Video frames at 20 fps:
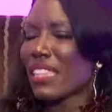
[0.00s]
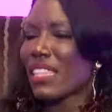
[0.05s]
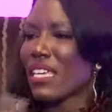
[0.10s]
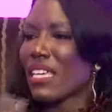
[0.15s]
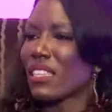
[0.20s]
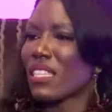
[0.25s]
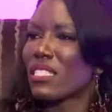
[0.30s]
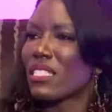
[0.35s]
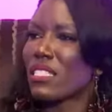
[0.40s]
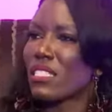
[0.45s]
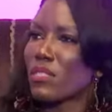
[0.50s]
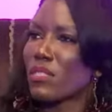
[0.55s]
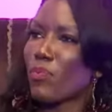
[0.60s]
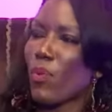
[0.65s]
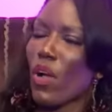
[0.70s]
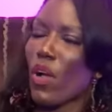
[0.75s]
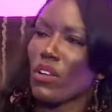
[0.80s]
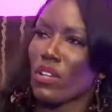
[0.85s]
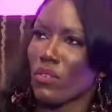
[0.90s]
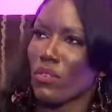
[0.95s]
I think this is
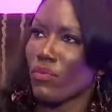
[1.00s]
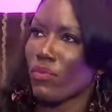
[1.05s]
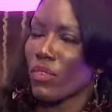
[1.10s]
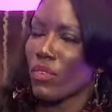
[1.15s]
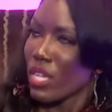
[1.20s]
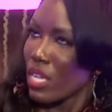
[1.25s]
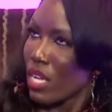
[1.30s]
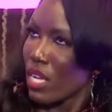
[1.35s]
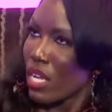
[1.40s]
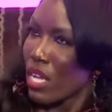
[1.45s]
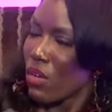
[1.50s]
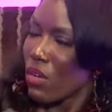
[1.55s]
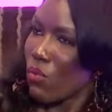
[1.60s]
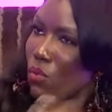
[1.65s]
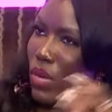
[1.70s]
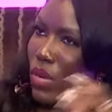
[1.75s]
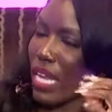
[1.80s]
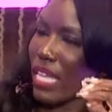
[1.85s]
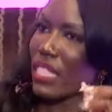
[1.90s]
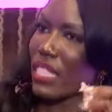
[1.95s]
part of
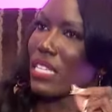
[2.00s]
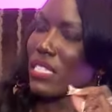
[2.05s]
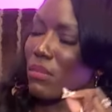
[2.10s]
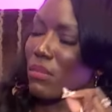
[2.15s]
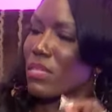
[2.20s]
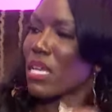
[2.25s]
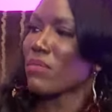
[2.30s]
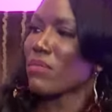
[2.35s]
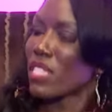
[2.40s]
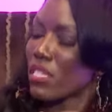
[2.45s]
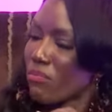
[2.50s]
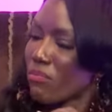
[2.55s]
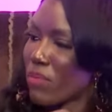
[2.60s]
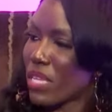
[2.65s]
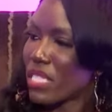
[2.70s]
what I think sometimes is